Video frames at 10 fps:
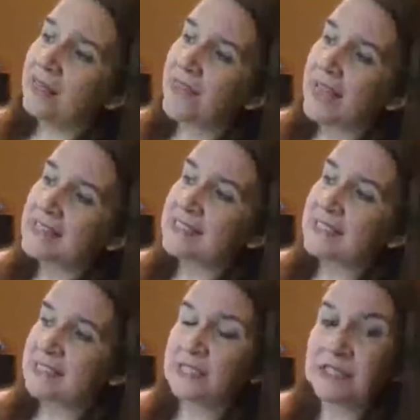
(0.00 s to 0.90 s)
That is
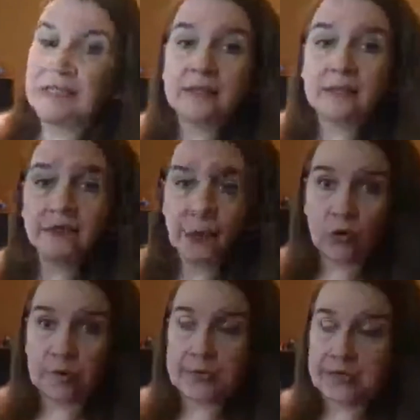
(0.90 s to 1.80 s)
it,
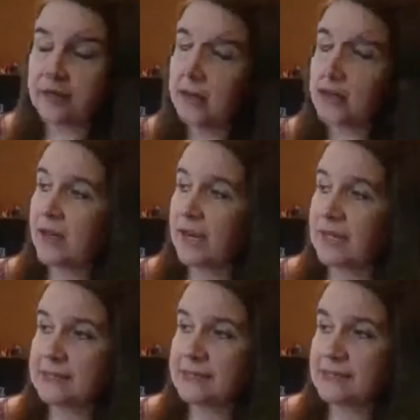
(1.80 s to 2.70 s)
Norman,
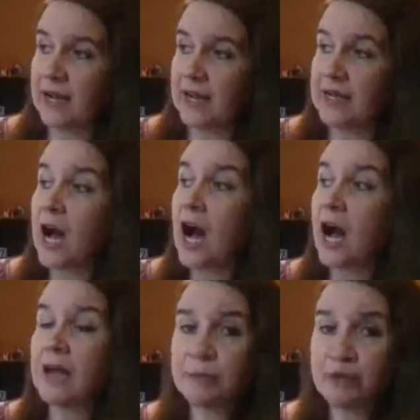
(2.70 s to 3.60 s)
I decide.
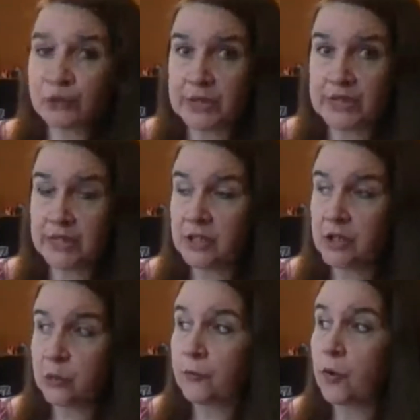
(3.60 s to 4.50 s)
I'm trading
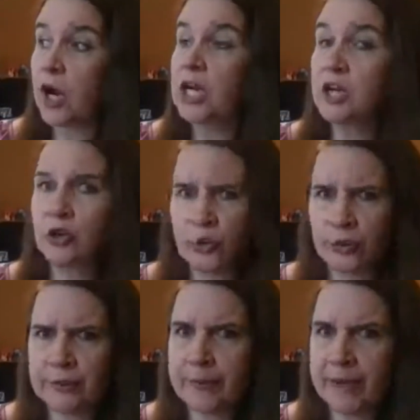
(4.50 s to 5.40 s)
you for a
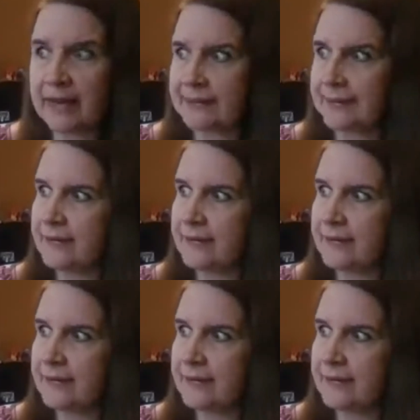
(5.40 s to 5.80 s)
good pet.